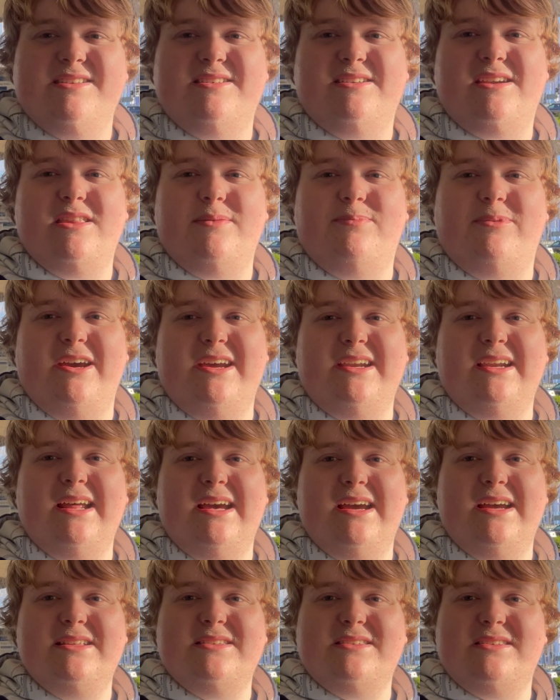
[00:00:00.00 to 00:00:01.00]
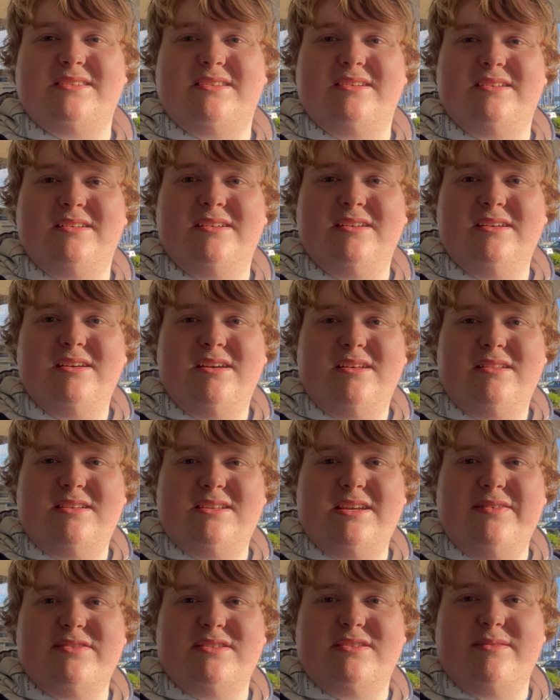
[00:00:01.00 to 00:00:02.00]
another plane lands,
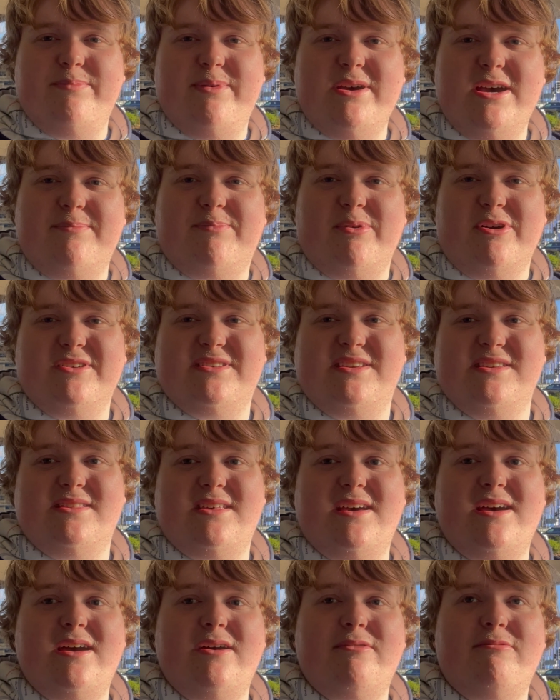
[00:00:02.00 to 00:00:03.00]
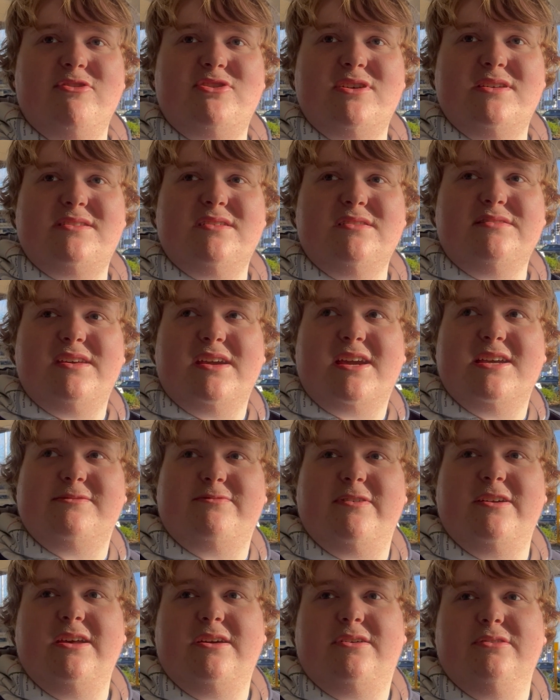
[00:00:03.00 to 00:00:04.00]
there's even some bird boxes there, which I still think is
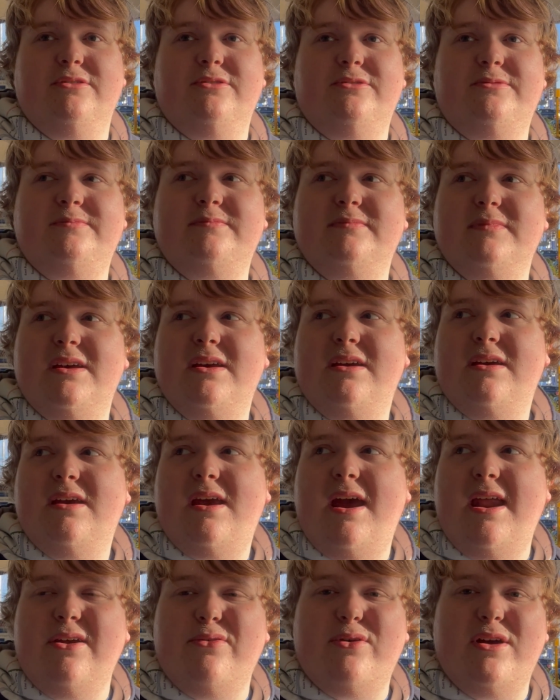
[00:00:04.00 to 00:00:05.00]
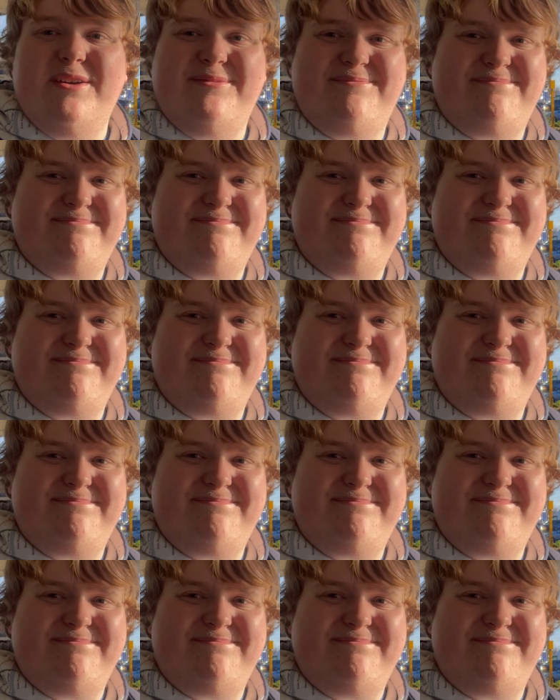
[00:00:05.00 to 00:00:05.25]
really cool. Anyway,